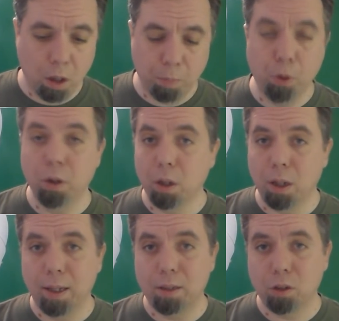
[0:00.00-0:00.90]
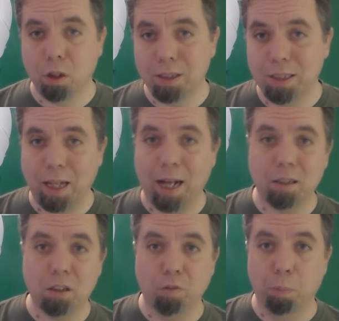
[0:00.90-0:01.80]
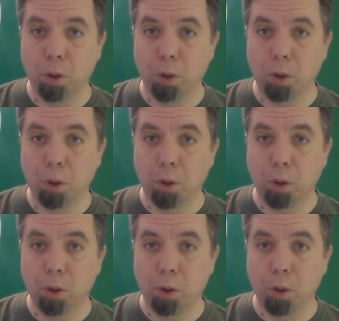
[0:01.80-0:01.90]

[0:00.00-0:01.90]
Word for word: put lights on stacks of